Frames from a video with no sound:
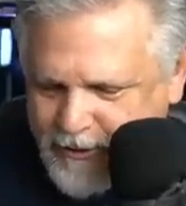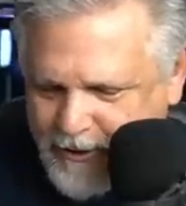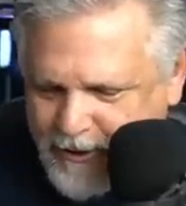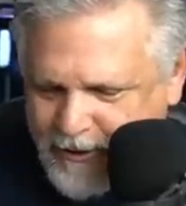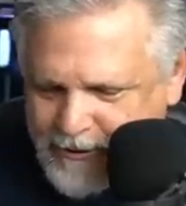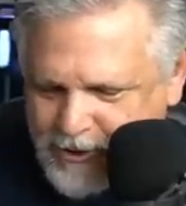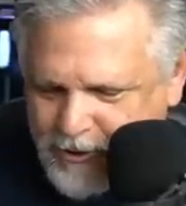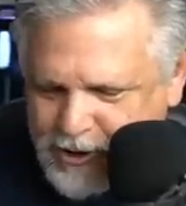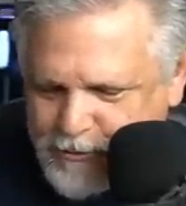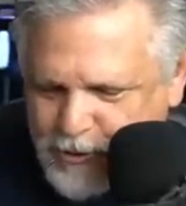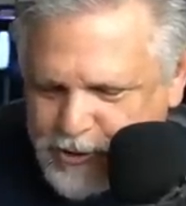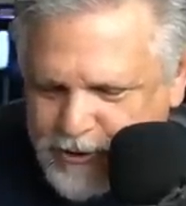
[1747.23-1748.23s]
and so this
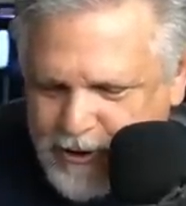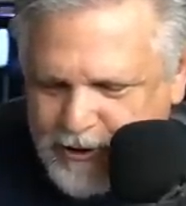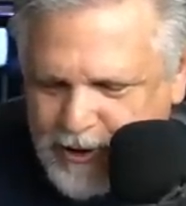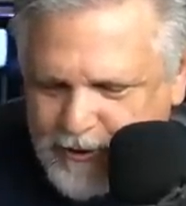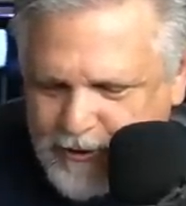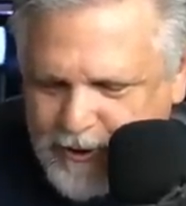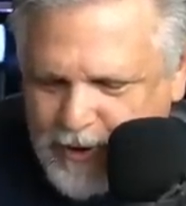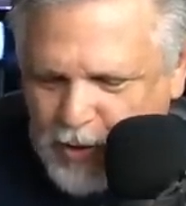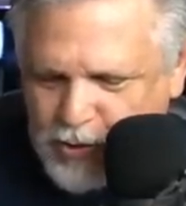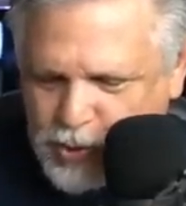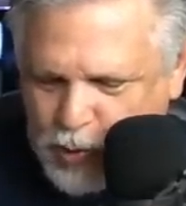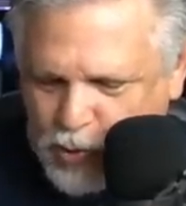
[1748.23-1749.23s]
person did it the
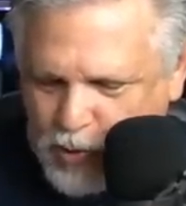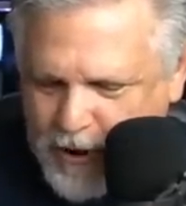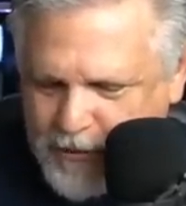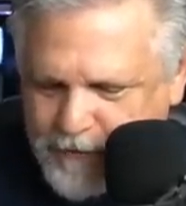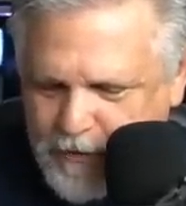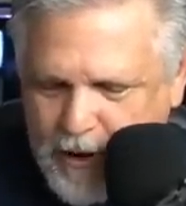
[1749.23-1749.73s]
old school way.